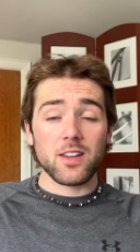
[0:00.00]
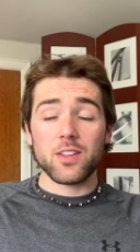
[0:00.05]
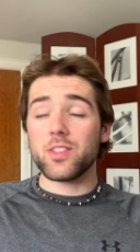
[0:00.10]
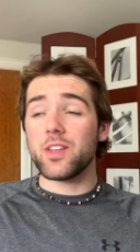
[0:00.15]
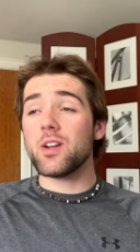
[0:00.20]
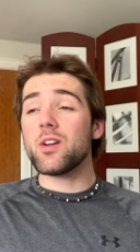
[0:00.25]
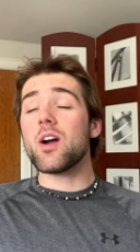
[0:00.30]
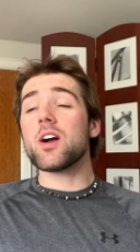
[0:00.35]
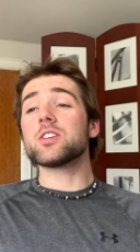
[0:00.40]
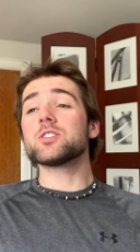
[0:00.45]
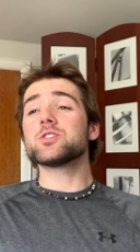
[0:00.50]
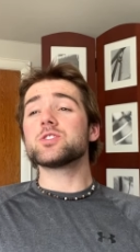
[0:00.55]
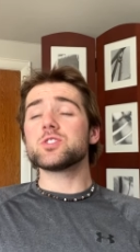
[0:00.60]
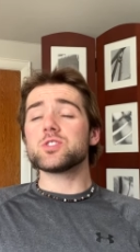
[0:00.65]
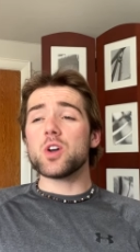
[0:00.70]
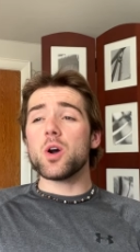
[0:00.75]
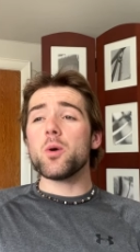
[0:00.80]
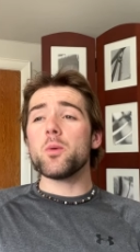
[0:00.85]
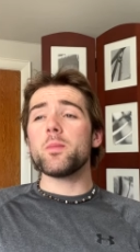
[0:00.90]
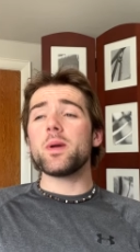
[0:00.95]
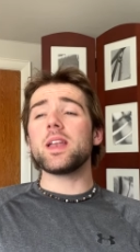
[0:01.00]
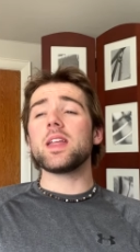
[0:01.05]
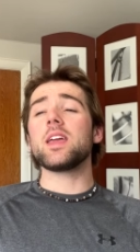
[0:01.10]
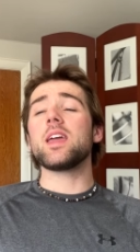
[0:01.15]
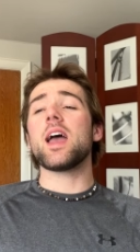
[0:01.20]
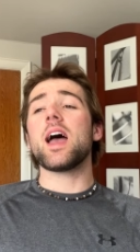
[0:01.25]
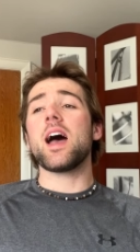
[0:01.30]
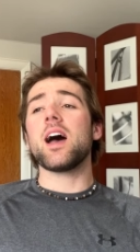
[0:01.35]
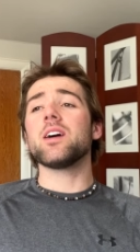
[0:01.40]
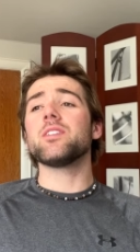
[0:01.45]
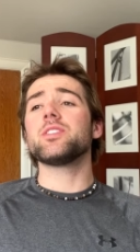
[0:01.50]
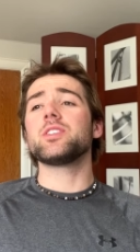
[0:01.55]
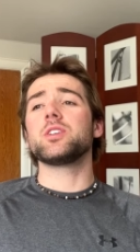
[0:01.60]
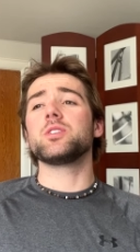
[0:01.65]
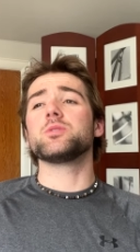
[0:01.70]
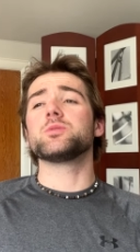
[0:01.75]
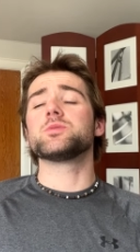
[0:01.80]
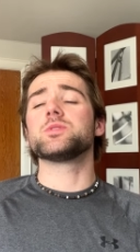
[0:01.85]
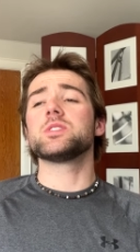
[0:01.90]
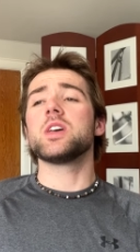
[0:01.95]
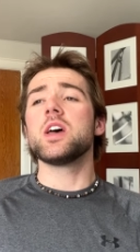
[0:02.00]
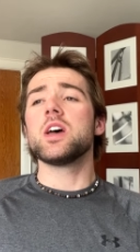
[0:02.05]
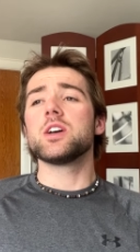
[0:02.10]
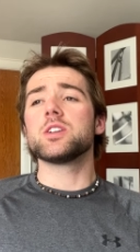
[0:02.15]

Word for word: There are so many avenues